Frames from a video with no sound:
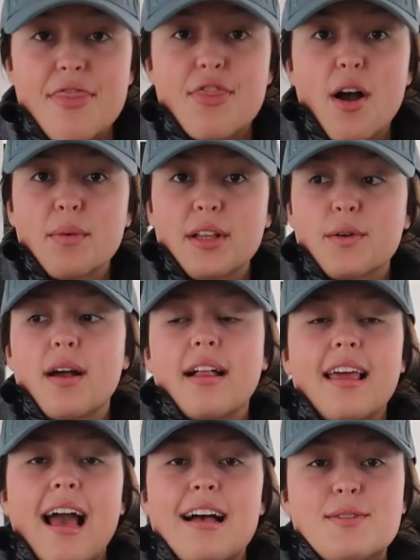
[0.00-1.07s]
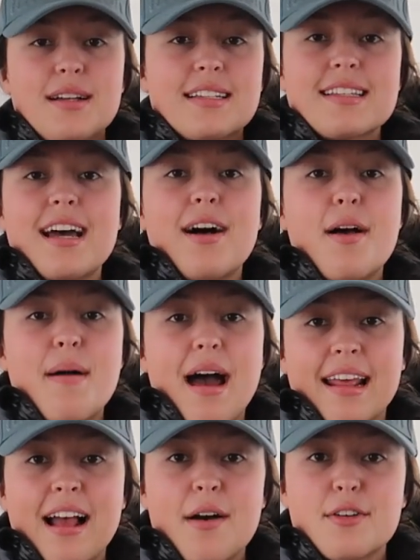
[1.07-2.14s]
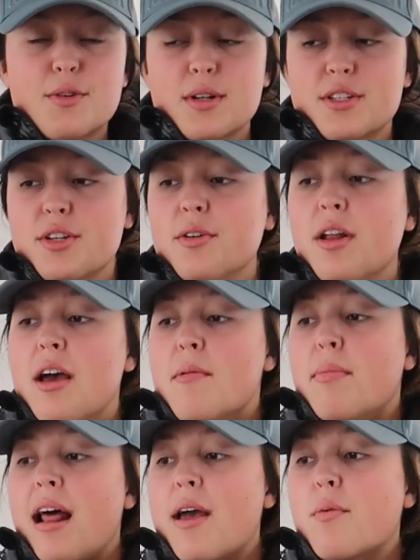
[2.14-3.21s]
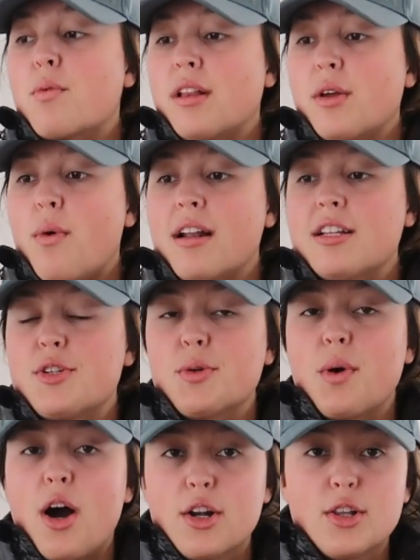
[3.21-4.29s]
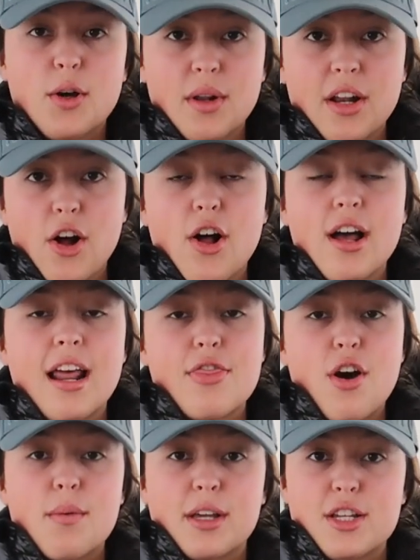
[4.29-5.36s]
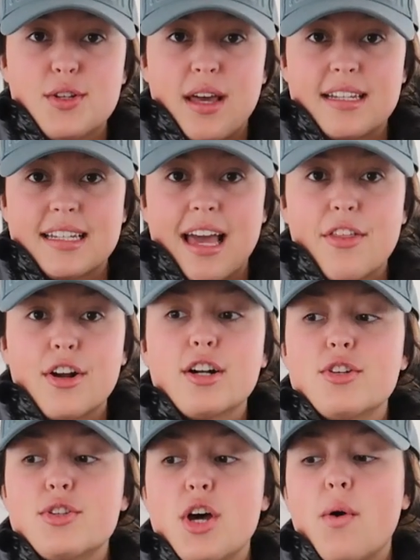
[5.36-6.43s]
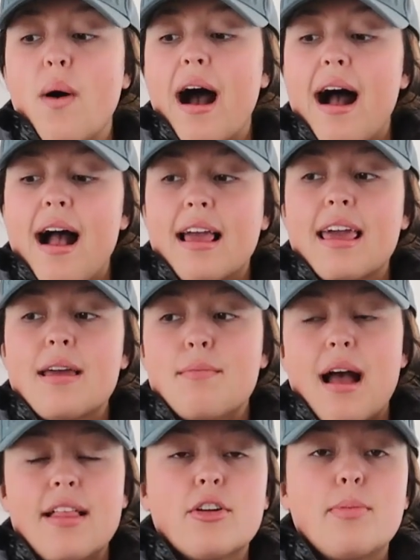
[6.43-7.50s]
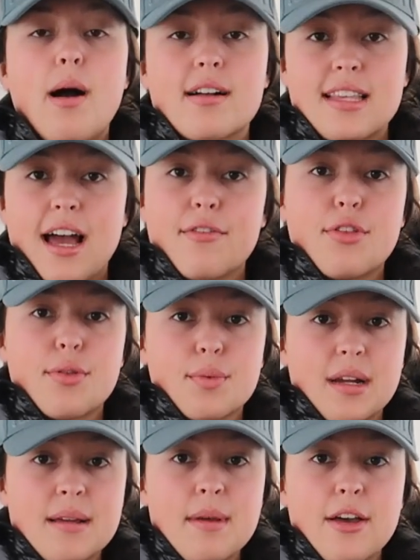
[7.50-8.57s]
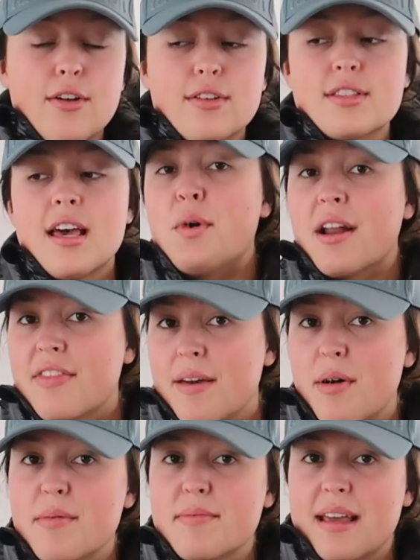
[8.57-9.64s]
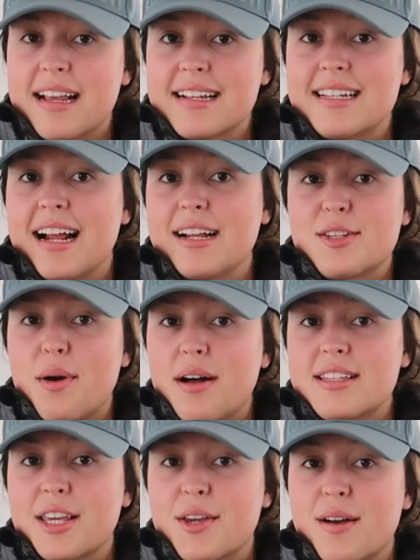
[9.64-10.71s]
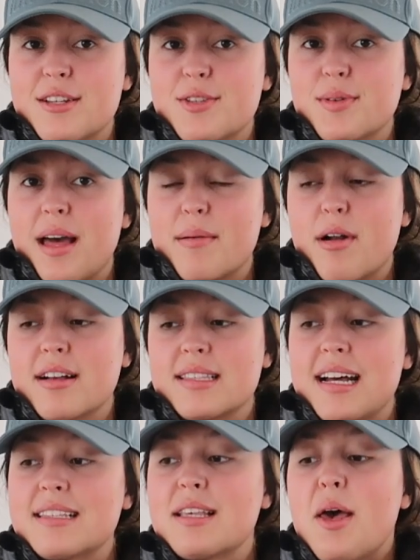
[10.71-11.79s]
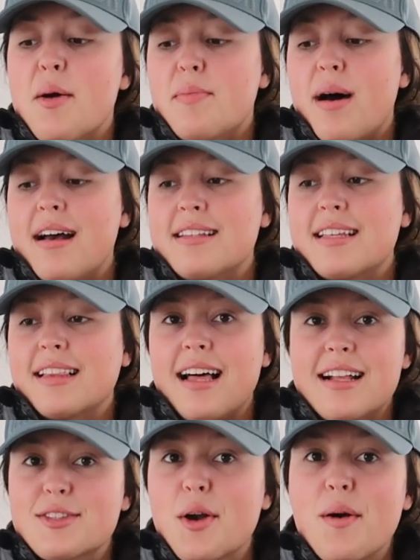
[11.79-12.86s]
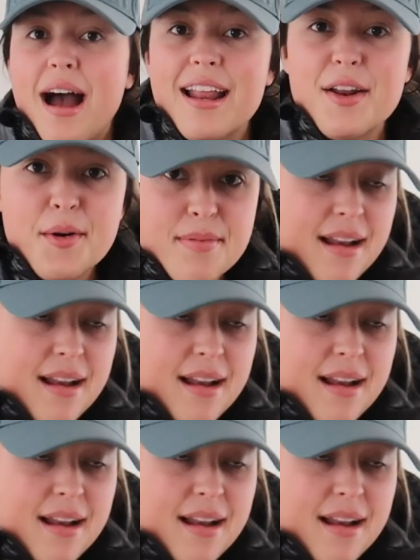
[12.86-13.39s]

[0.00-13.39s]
I thought really quickly, as you guys can tell, I'm heading out the door soon, but I really wanted to unload it all and I thought we could do that together. So I, in my little box, have 3 meals. One of them I'll be making tonight, so I'll take you guys through that process, but let's go ahead and